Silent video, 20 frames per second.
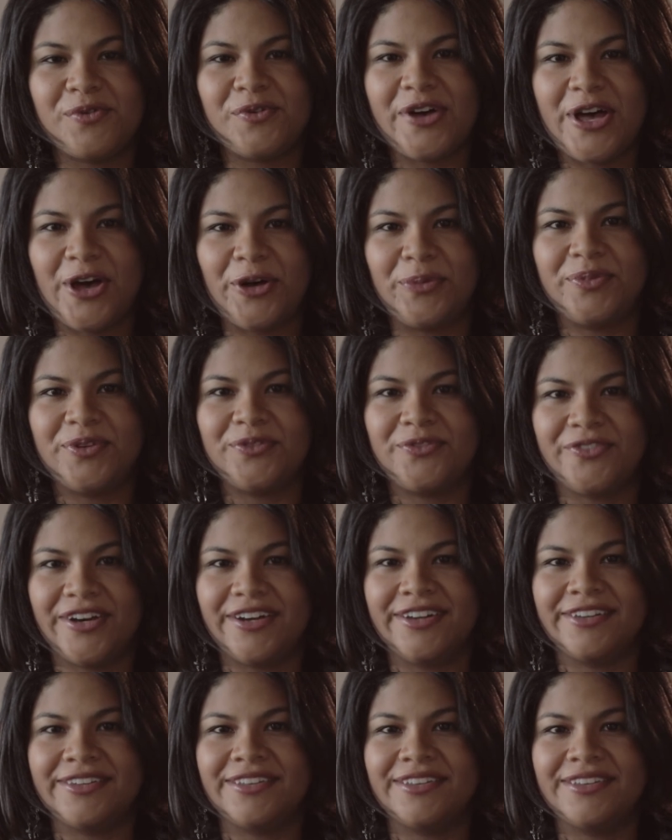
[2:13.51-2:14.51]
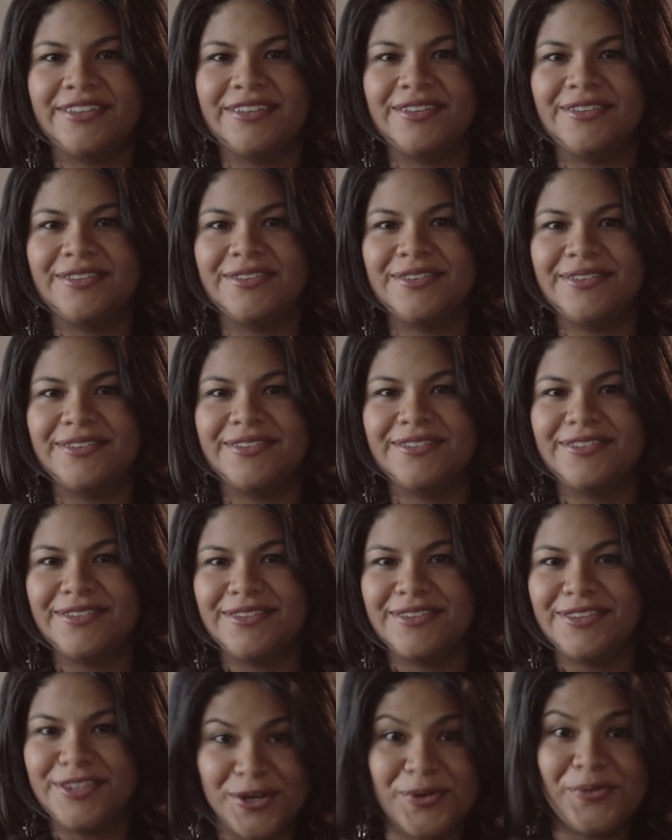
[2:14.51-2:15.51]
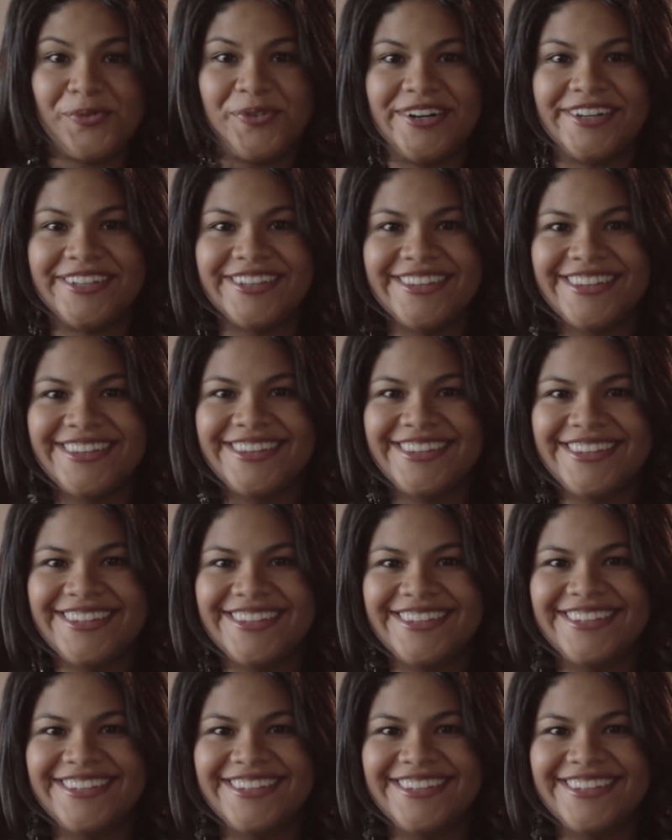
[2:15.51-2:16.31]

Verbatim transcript: we will help you find the one.